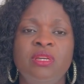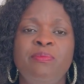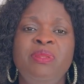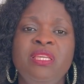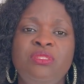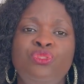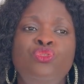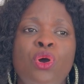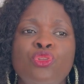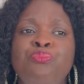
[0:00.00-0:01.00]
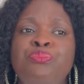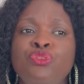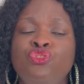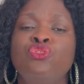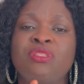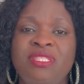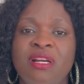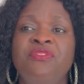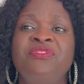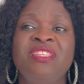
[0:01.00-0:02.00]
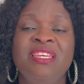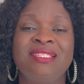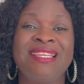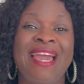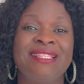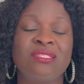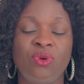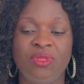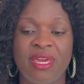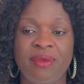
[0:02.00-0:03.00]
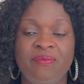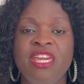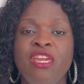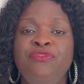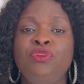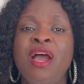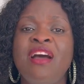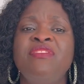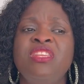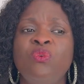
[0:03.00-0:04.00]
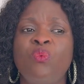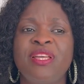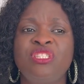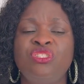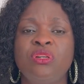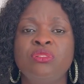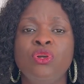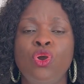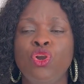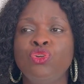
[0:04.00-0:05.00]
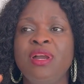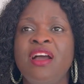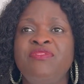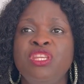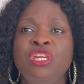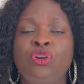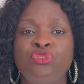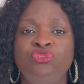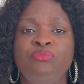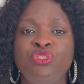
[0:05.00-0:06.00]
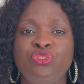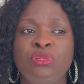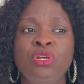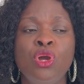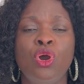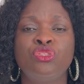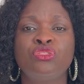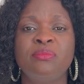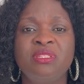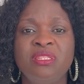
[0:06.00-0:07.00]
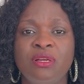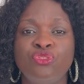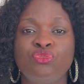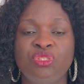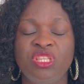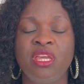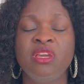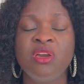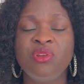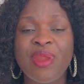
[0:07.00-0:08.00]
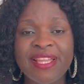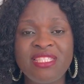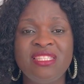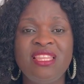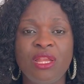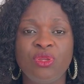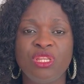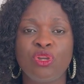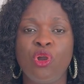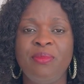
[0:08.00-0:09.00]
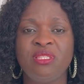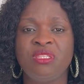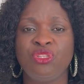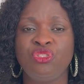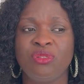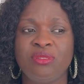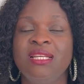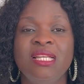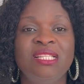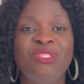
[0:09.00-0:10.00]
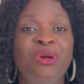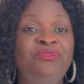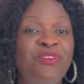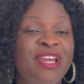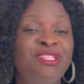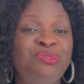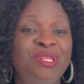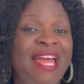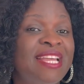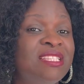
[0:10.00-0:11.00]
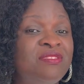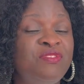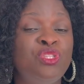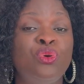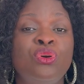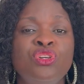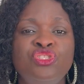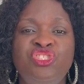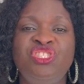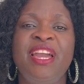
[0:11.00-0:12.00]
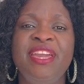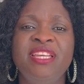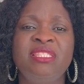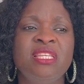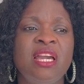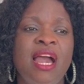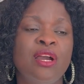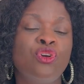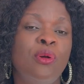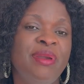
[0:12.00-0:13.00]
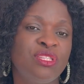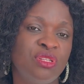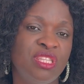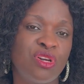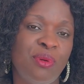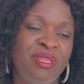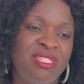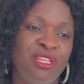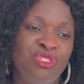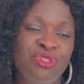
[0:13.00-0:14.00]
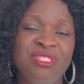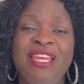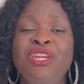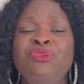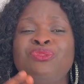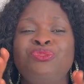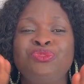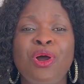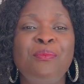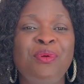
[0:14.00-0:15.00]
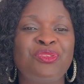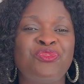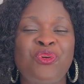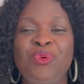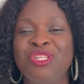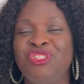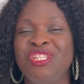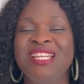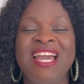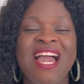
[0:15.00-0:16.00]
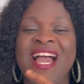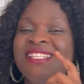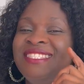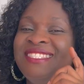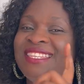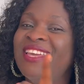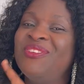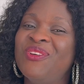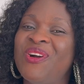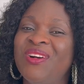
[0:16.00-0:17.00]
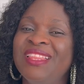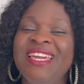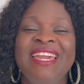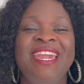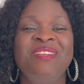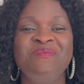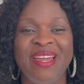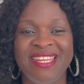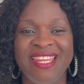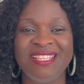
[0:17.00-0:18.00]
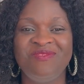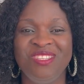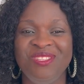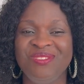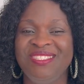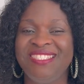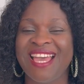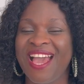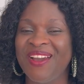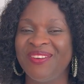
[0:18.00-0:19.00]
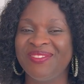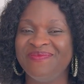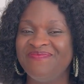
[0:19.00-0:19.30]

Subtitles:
Please don't put yourself in a tight corner. If you have any question or you have any contribution or something else to say, write it down on the comment section. Don't forget to like this video, share it, and comment on the comment section. Thank you so much for watching, and see you all in my next video. Ciao.